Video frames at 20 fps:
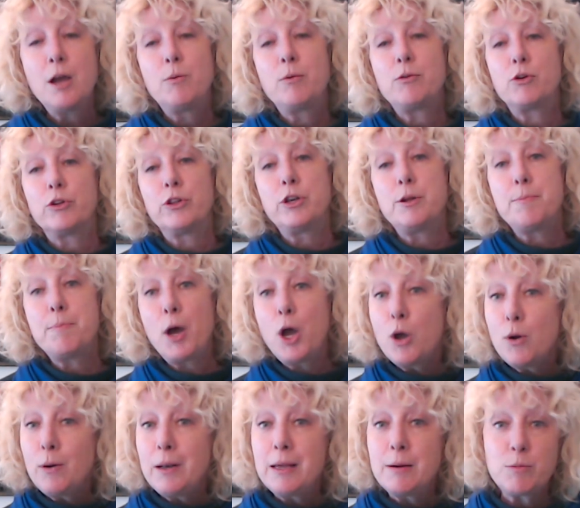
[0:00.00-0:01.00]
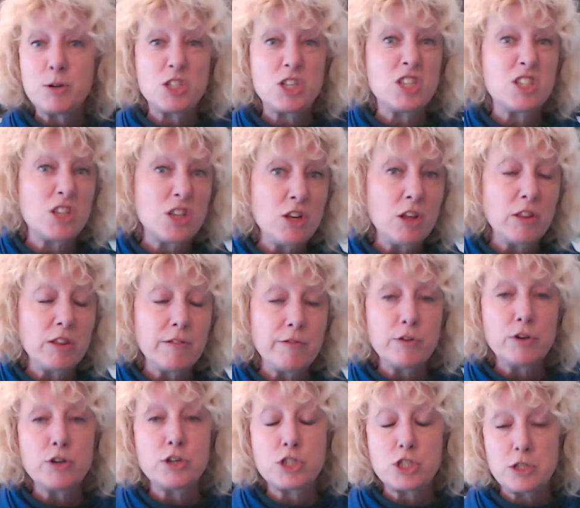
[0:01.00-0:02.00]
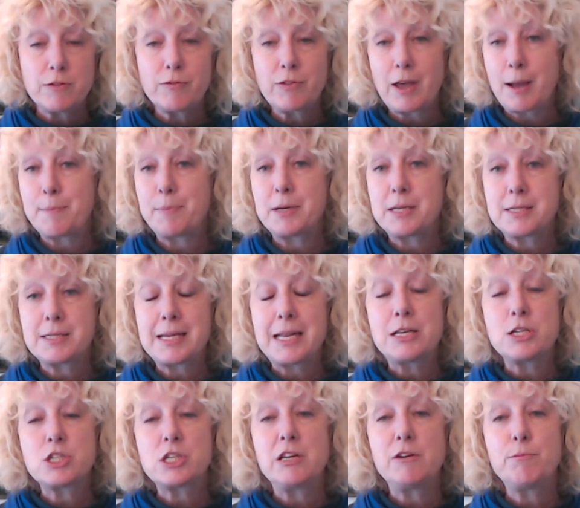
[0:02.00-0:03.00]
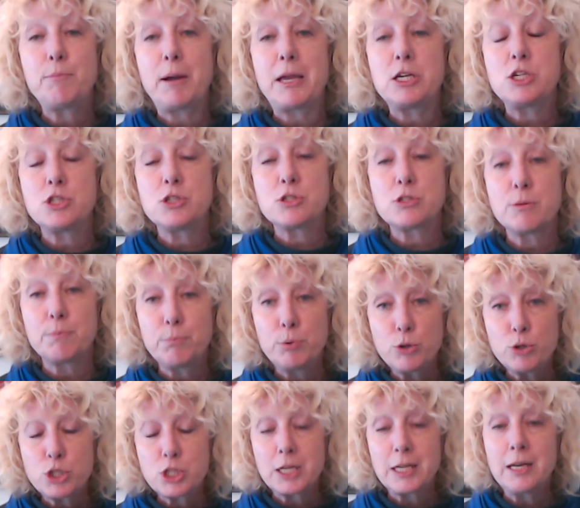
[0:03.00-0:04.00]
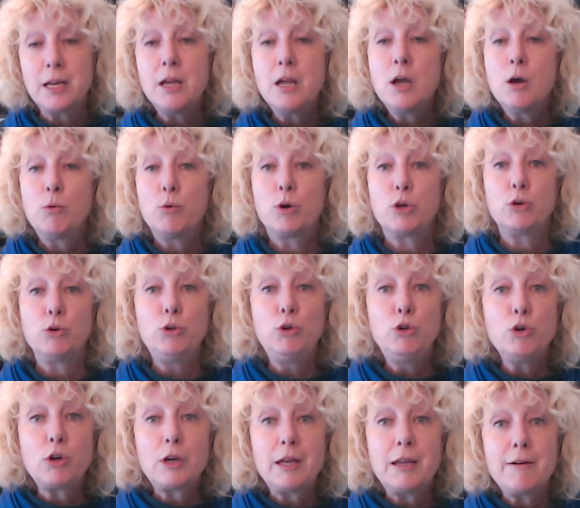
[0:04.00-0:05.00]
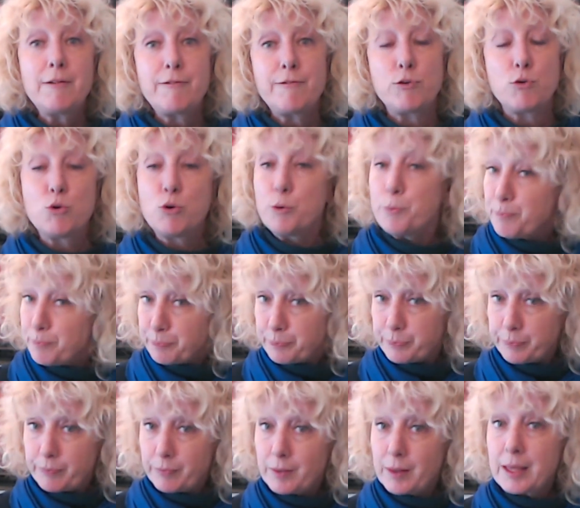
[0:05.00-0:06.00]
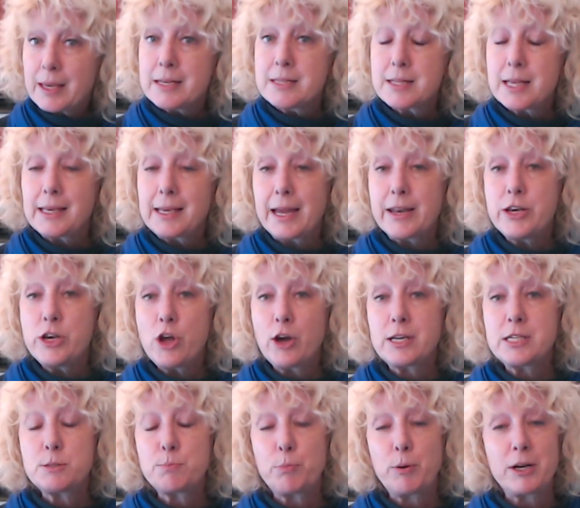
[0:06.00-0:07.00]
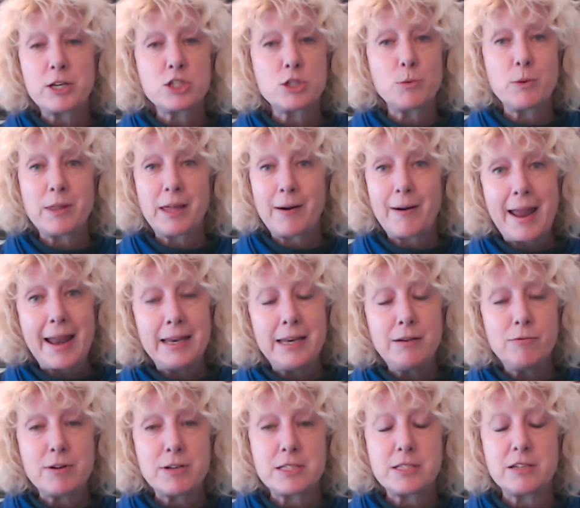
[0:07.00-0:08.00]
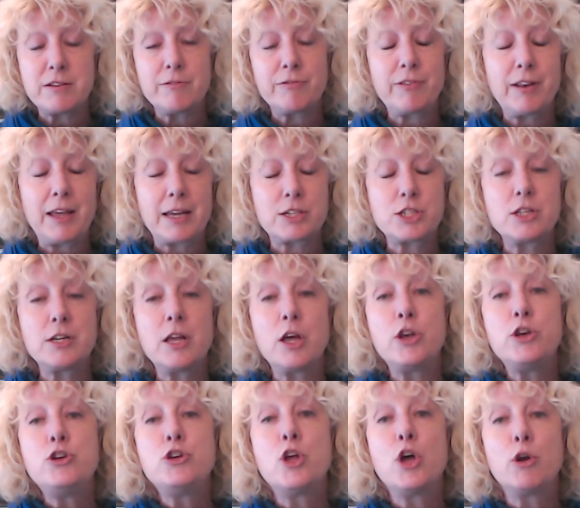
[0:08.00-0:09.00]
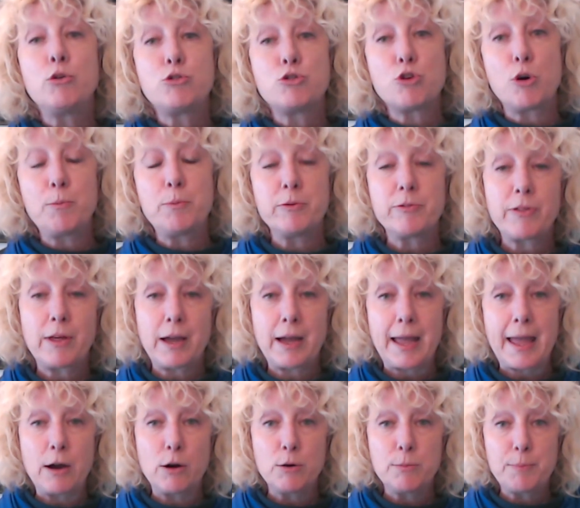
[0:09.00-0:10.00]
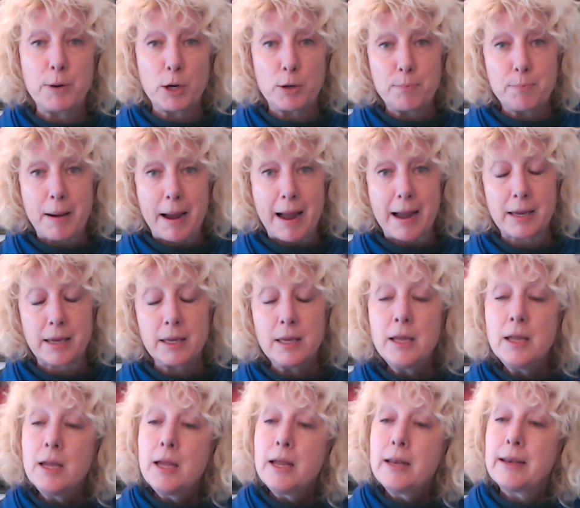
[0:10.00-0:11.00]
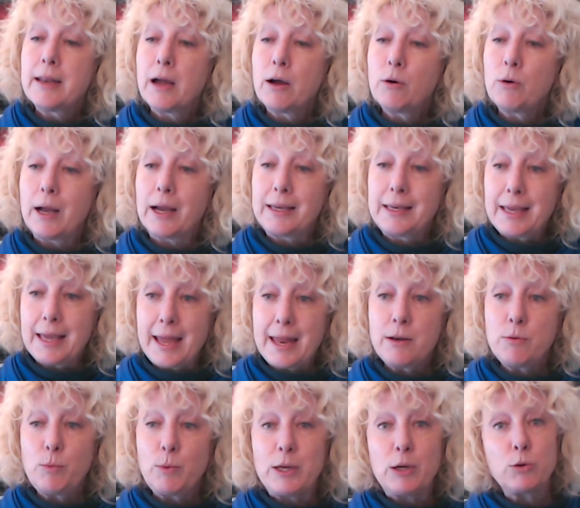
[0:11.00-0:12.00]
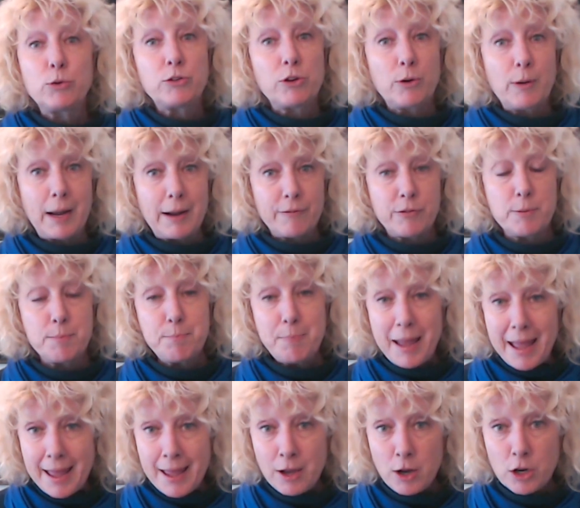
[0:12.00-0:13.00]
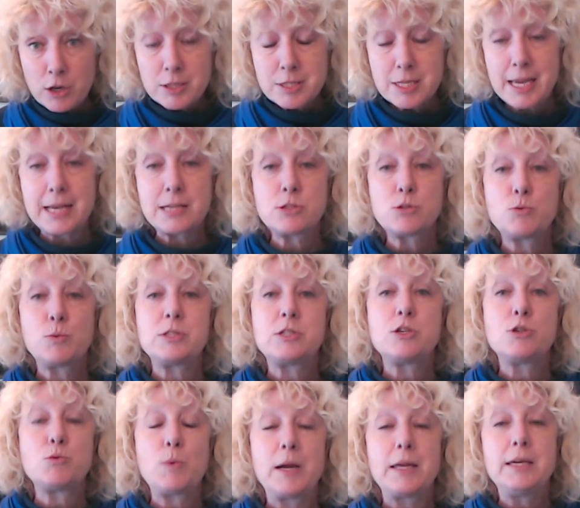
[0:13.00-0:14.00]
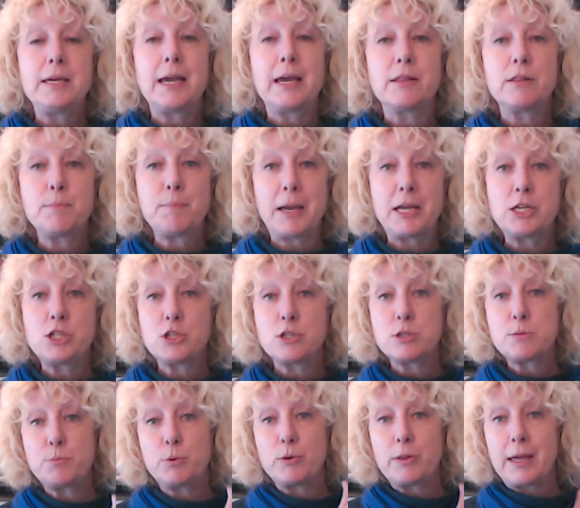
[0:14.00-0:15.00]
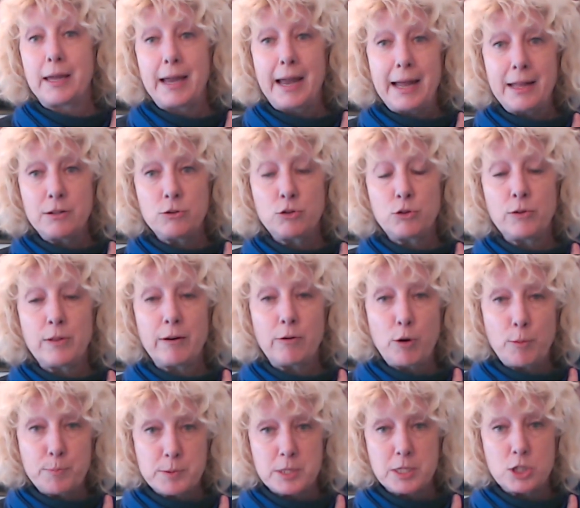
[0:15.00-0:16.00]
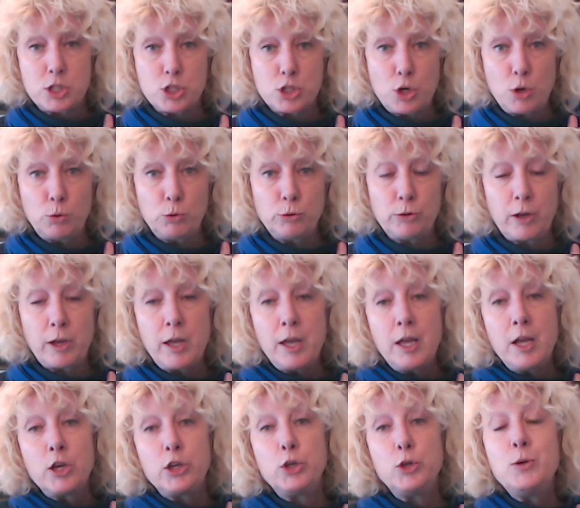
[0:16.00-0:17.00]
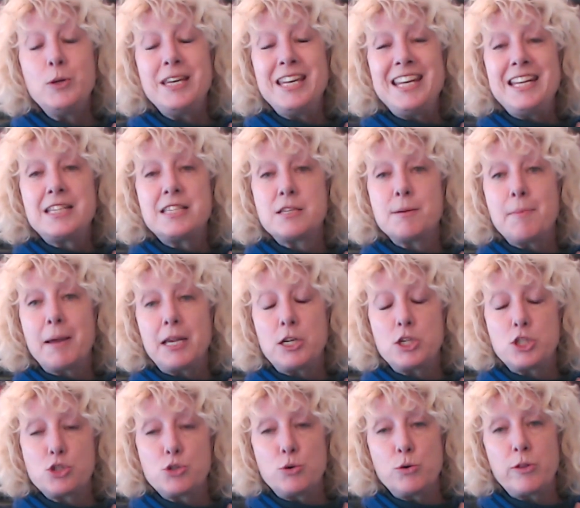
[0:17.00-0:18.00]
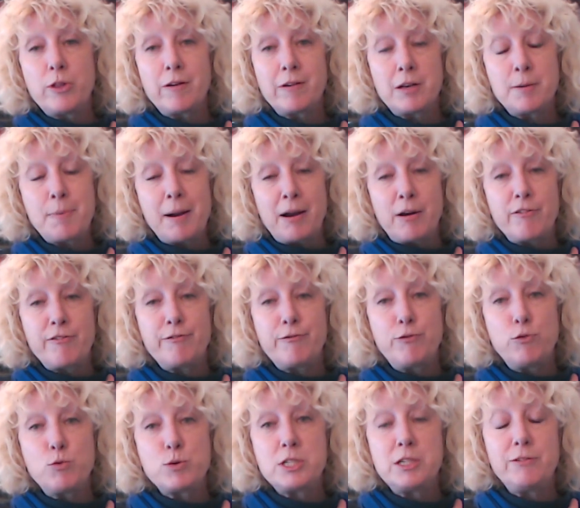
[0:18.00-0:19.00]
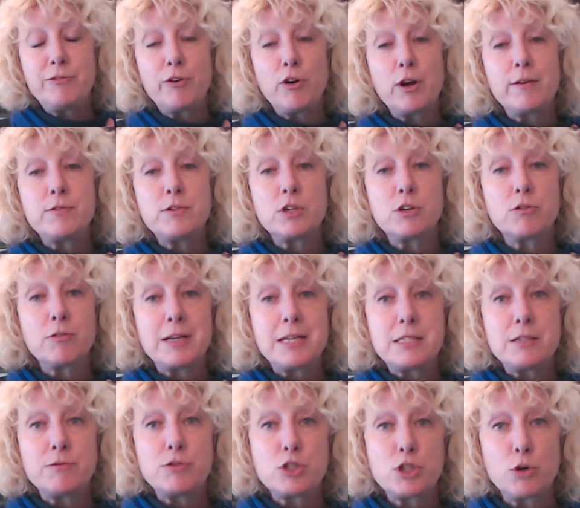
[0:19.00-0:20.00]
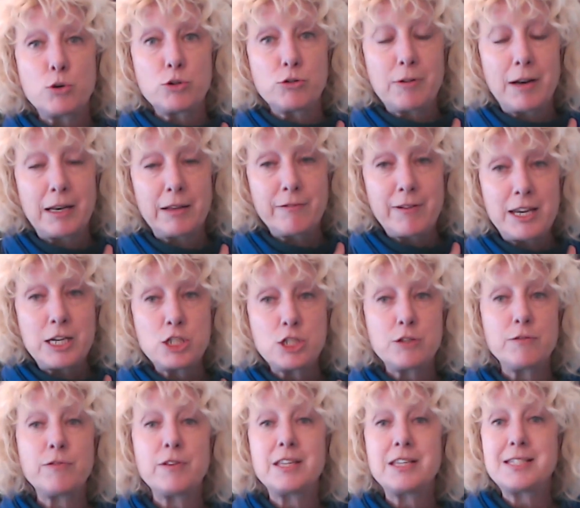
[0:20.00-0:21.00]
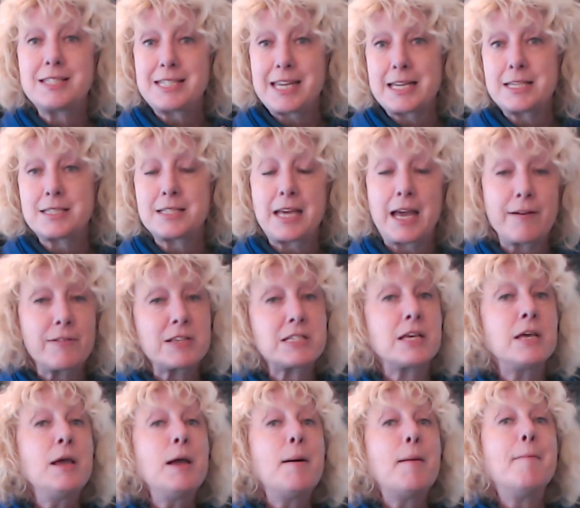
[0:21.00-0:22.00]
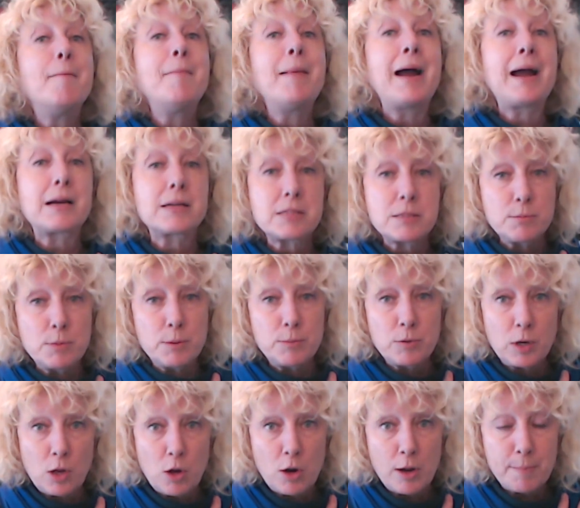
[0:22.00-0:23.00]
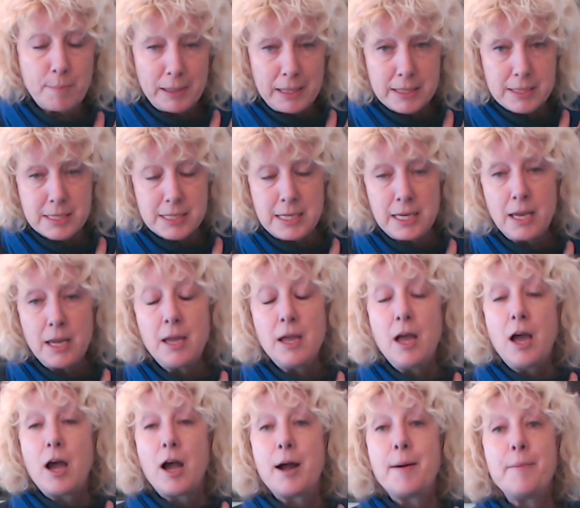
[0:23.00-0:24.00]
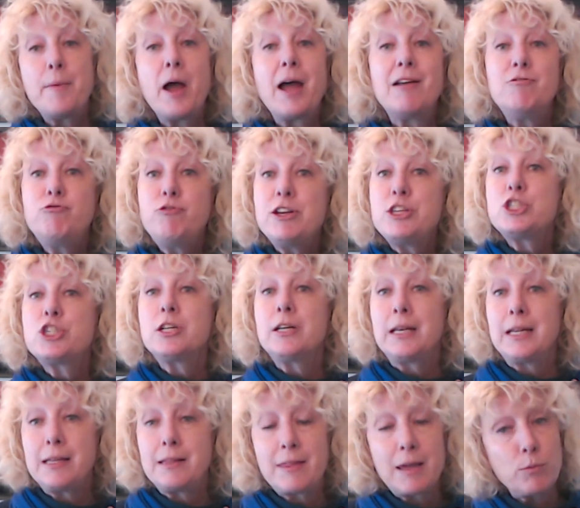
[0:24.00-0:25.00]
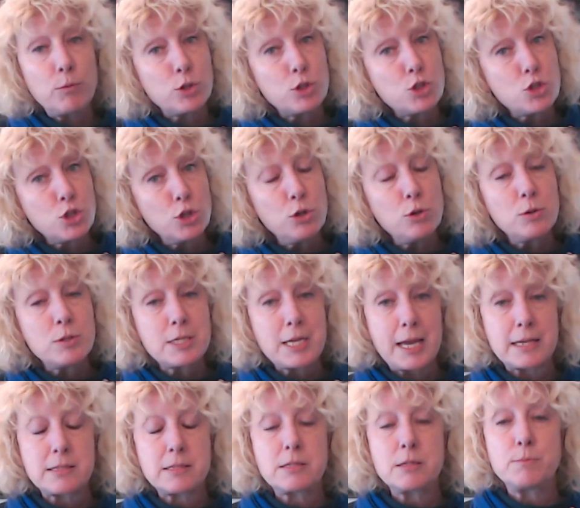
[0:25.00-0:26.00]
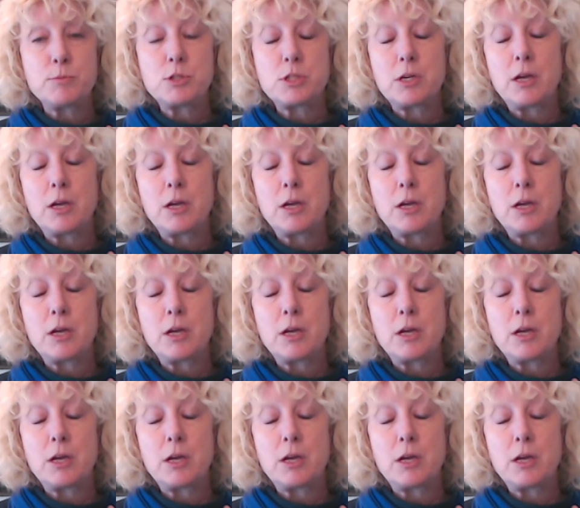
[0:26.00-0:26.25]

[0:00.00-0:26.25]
We've got the Napoleon, which is another version of that, but essentially if patients are pushing, what you're looking for is they get nice pressure without any wrist inflection and no drop of that elbow back. Now, again, we also have the bear hug test, which is where you get the patients put their hand on their opposite shoulder. You need to make sure they're in about 45 degrees of shoulder elevation for this test to have its maximum reliability. Originally, there were two tests